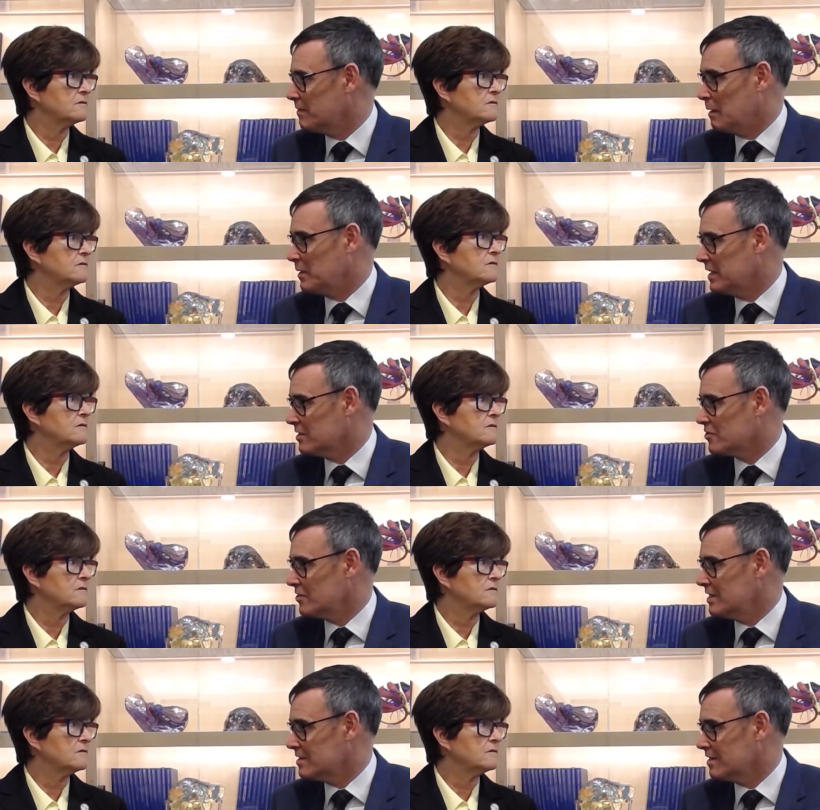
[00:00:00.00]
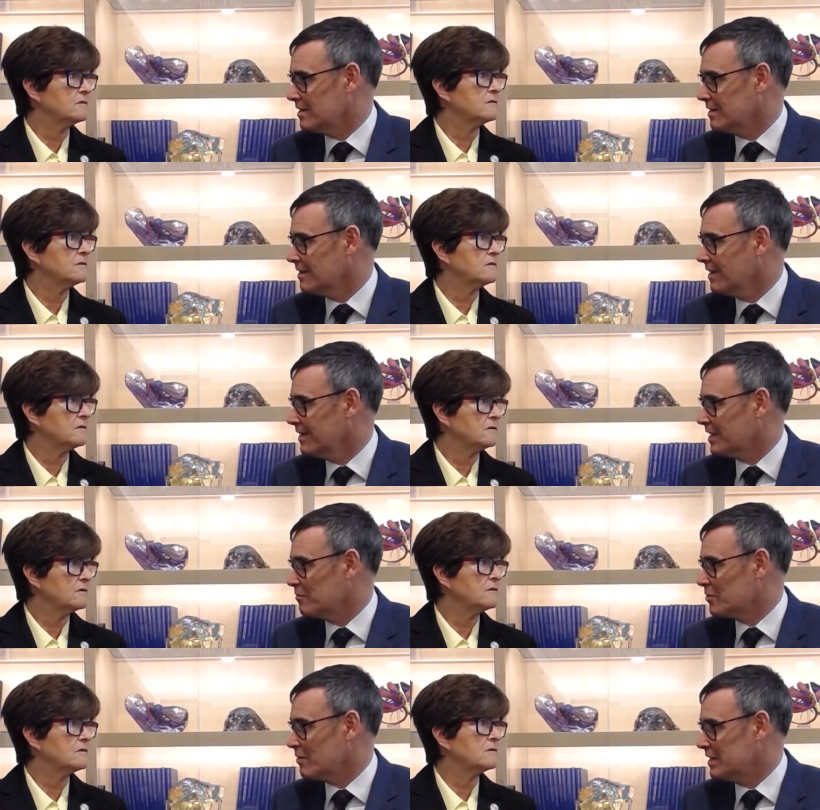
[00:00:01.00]
Speaker 1: family histories and
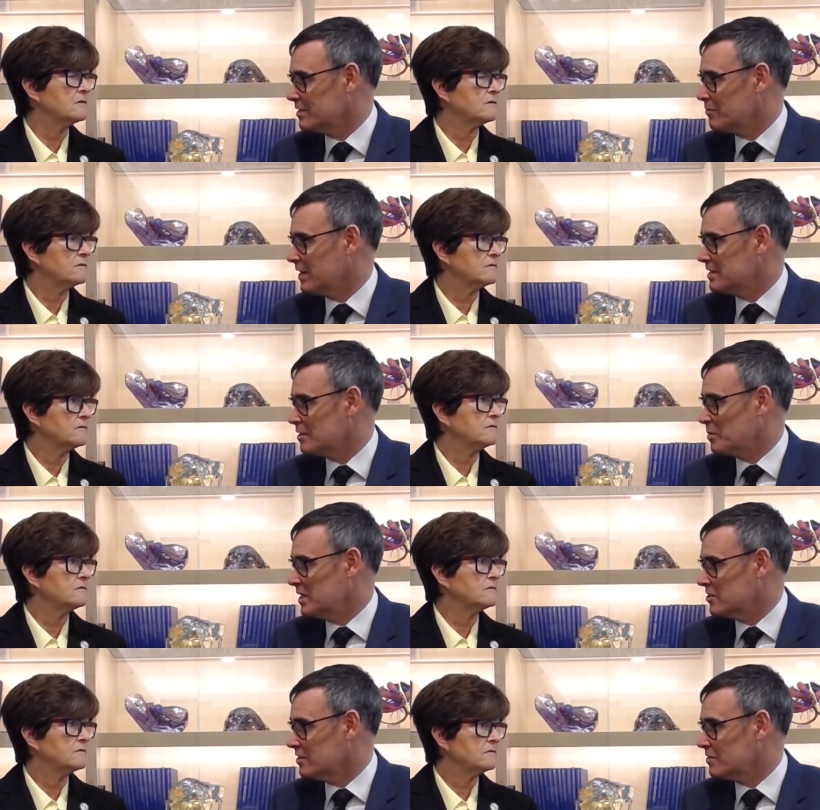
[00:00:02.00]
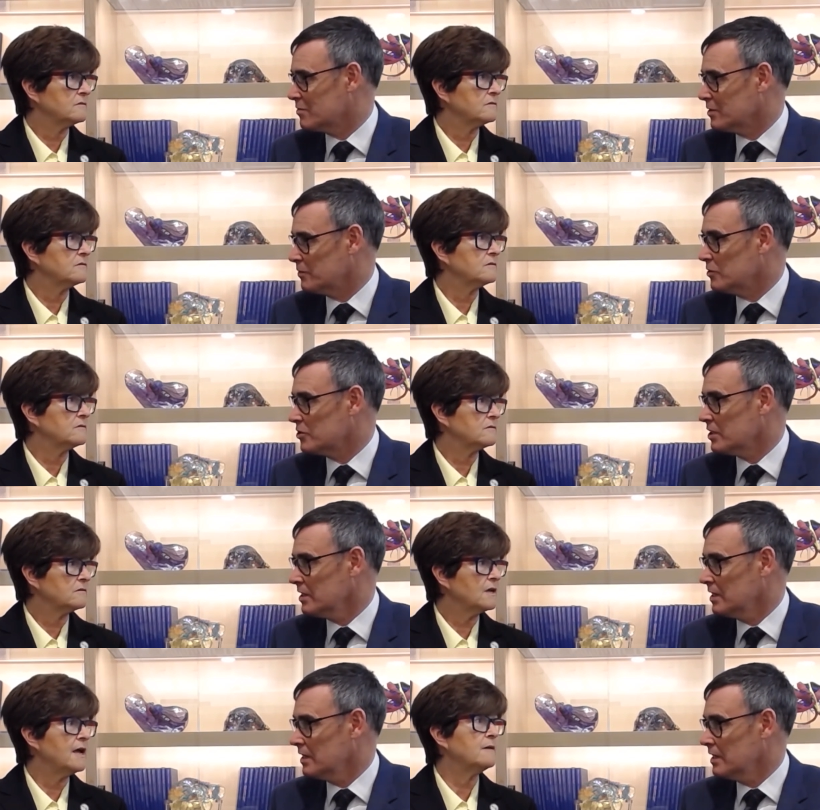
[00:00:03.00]
give the right advice to patients for the future.
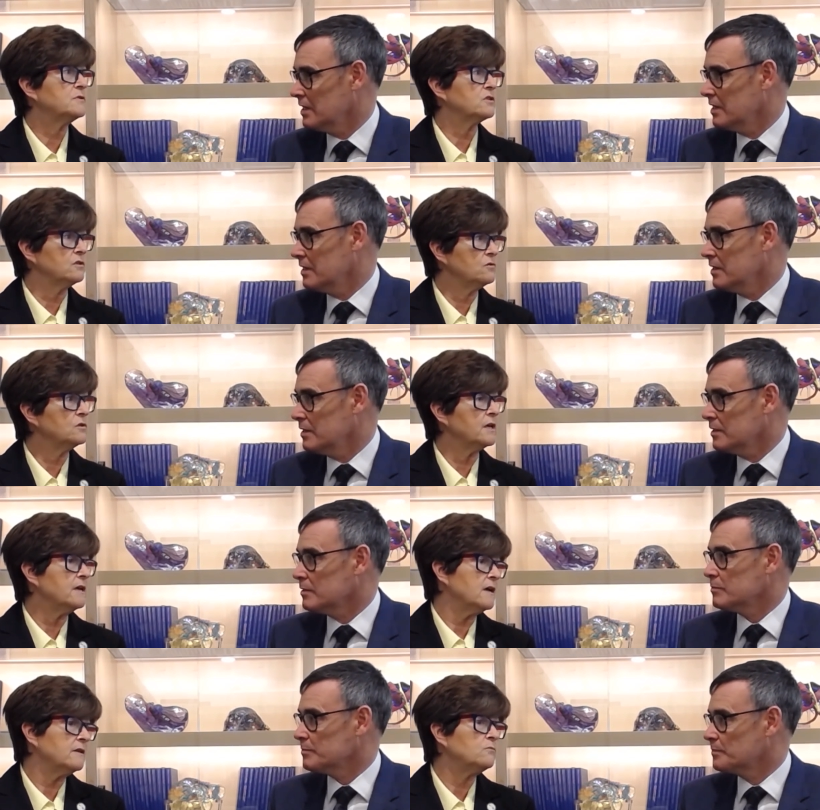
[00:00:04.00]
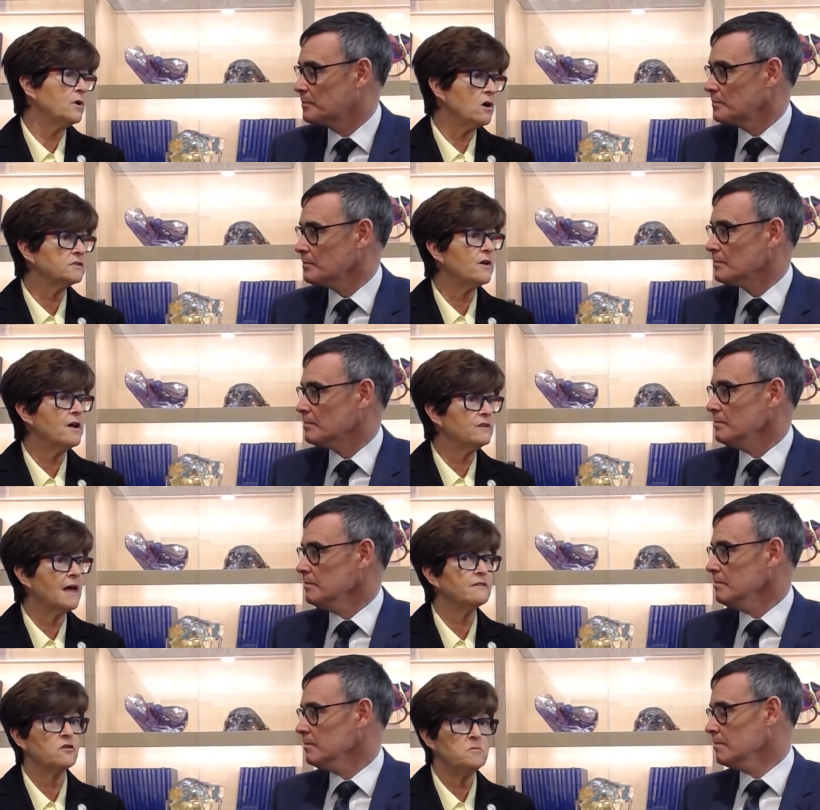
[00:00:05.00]
Speaker 2: Absolutely, and we also have a
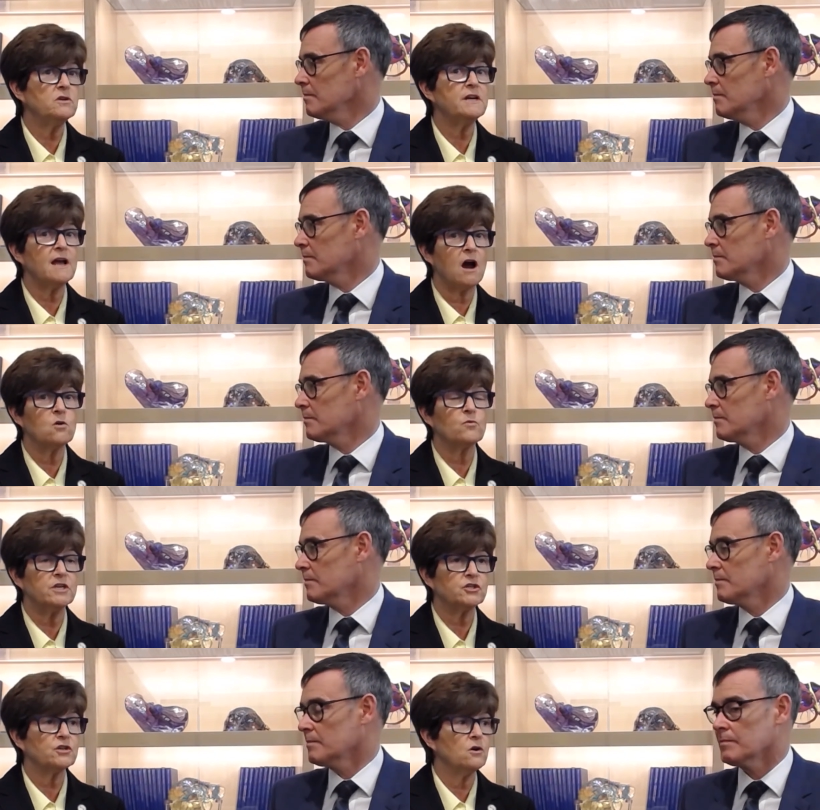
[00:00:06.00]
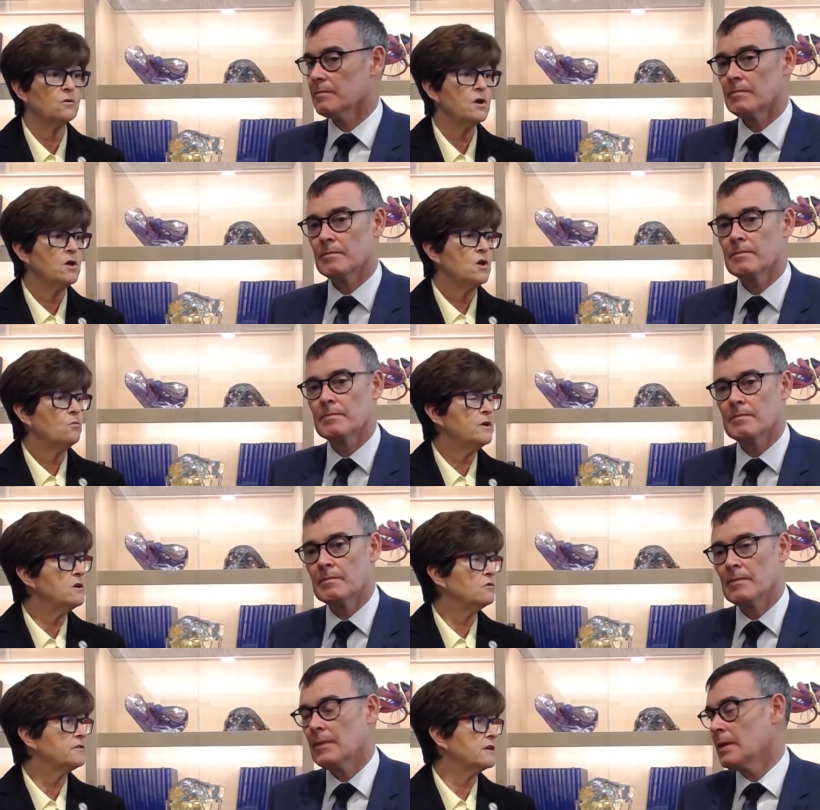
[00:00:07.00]
lot of community outreach. So we
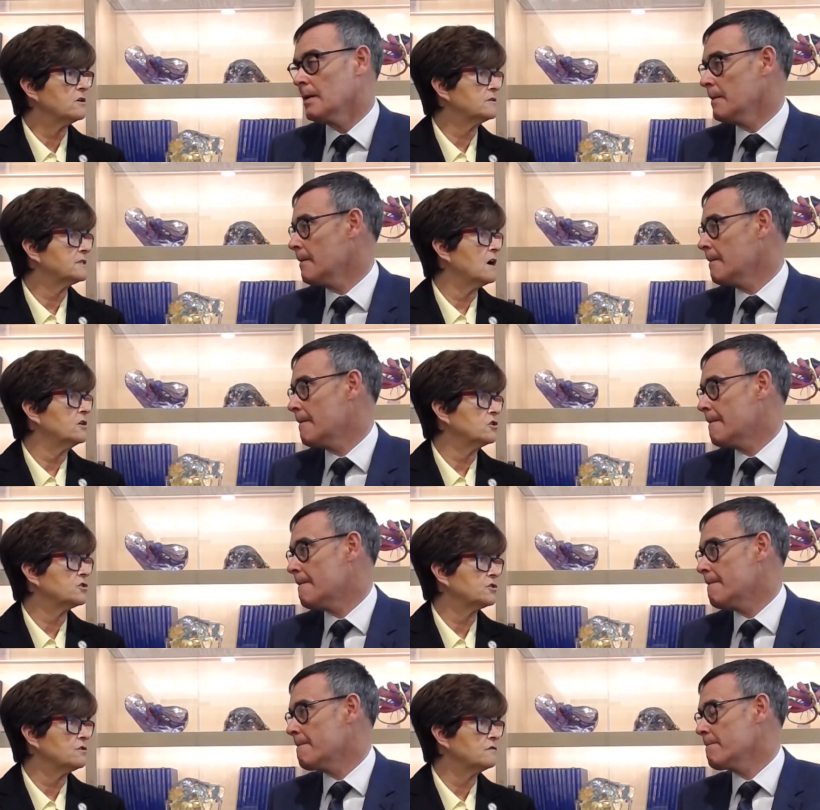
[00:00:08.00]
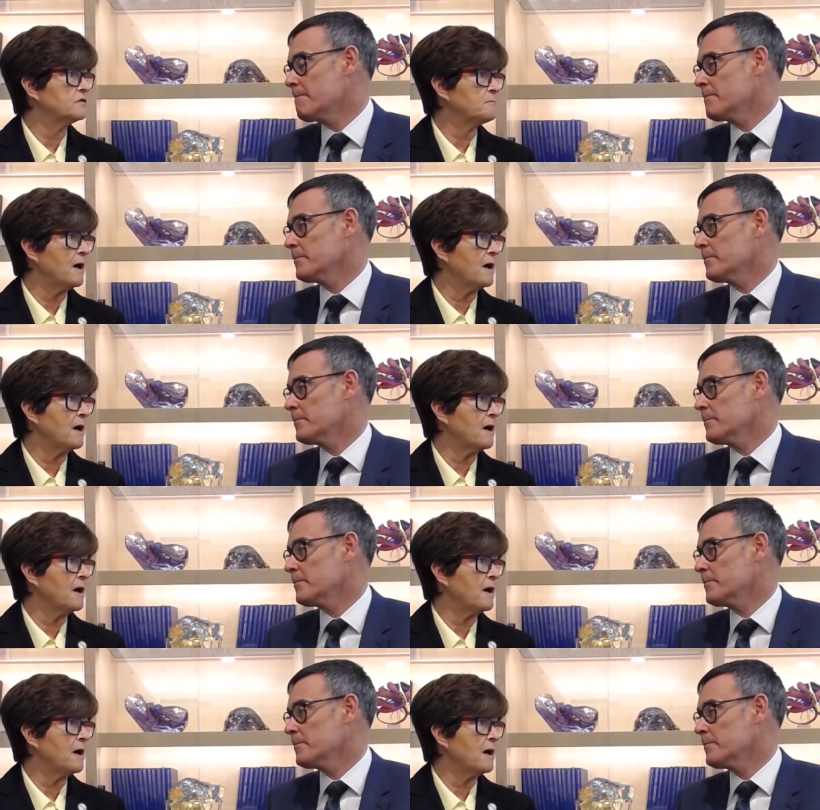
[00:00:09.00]
know that there's underserved